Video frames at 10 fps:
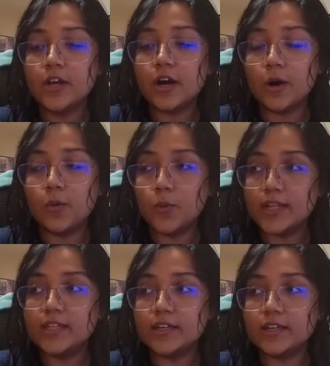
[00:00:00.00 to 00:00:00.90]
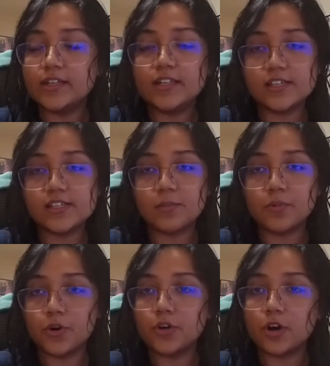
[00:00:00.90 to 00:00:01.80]
uh, with the, the
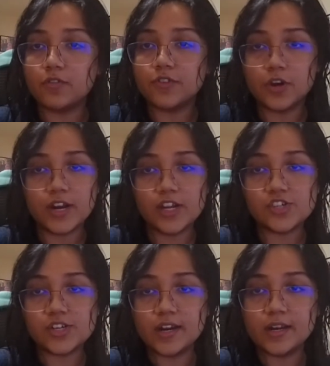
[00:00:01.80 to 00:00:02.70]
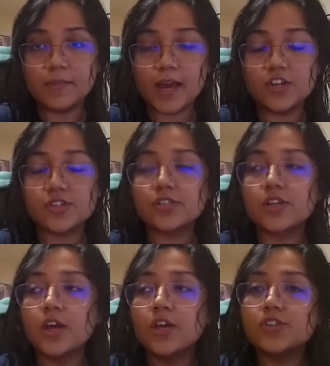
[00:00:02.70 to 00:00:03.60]
support of your engineering managers.
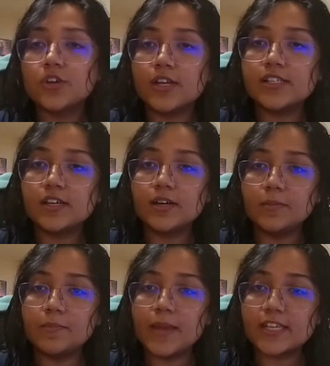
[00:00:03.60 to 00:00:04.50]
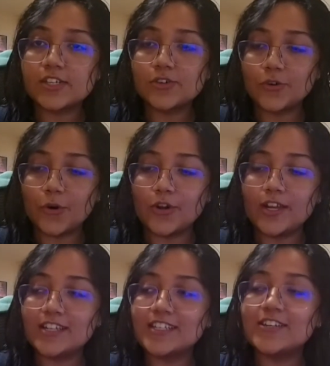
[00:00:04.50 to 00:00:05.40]
So it's a mixed role.
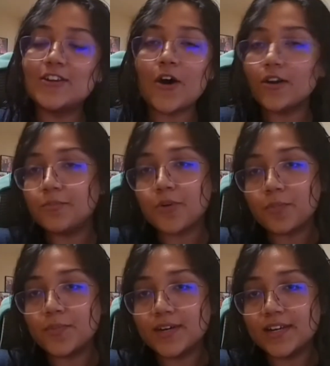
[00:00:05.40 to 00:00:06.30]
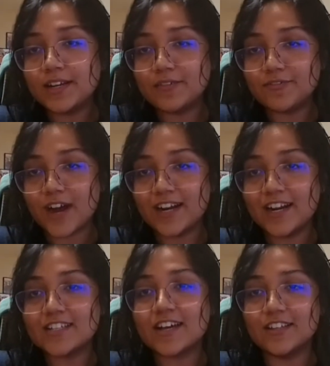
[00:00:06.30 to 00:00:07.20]
It's not properly defined
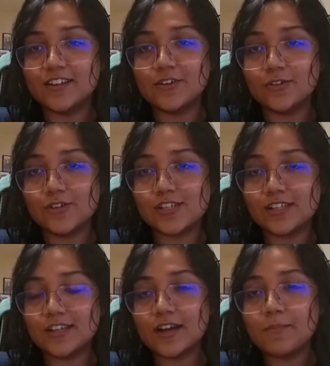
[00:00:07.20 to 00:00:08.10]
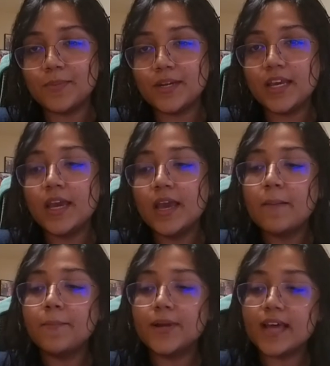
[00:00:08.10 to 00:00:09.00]
as other roles in the company,
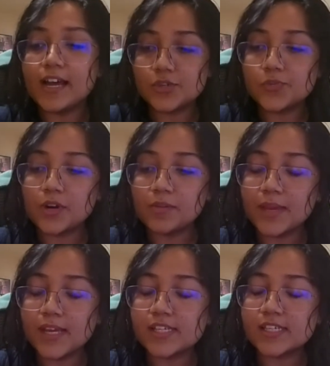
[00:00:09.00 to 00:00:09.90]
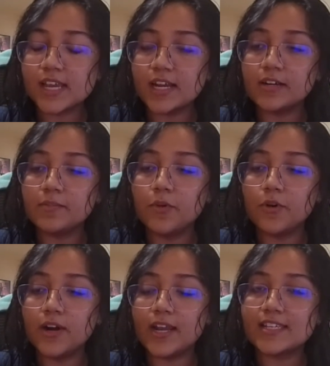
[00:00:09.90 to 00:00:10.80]
but that's what makes it
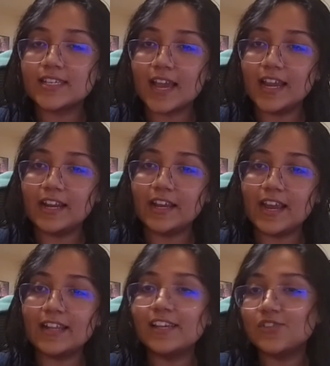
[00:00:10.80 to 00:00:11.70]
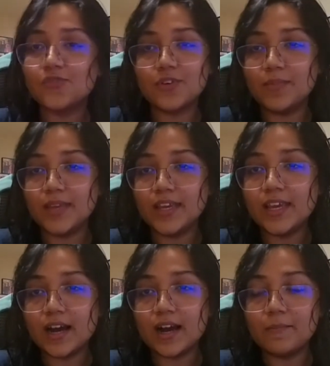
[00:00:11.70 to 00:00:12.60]
more exciting, at least for
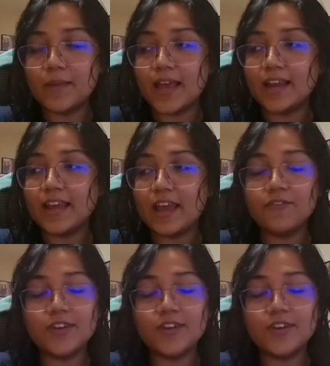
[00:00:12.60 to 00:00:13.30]
me. Um, and every